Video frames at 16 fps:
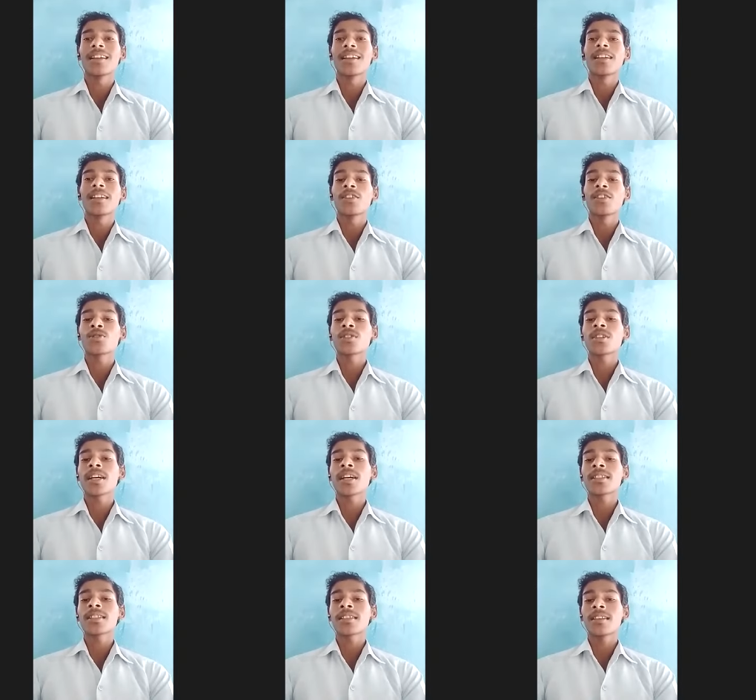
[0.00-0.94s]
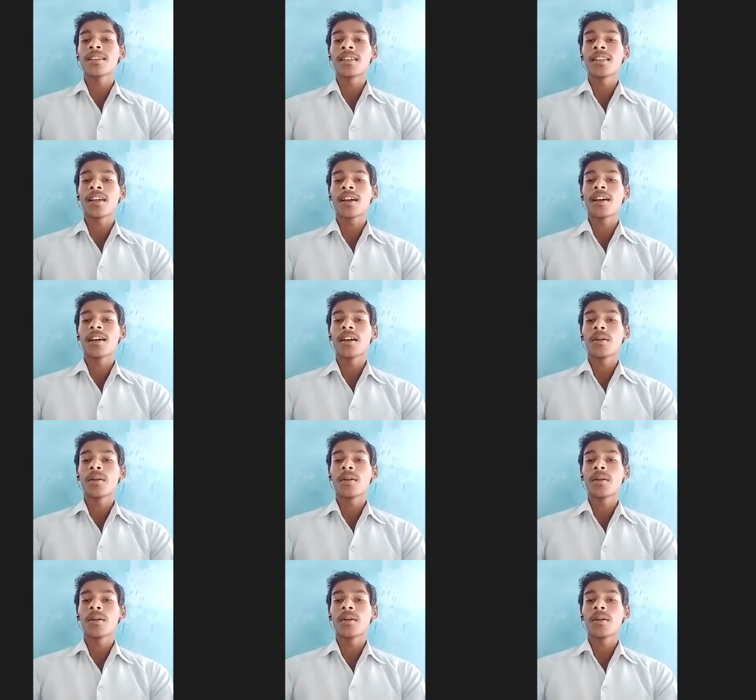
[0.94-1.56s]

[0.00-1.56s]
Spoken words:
used as the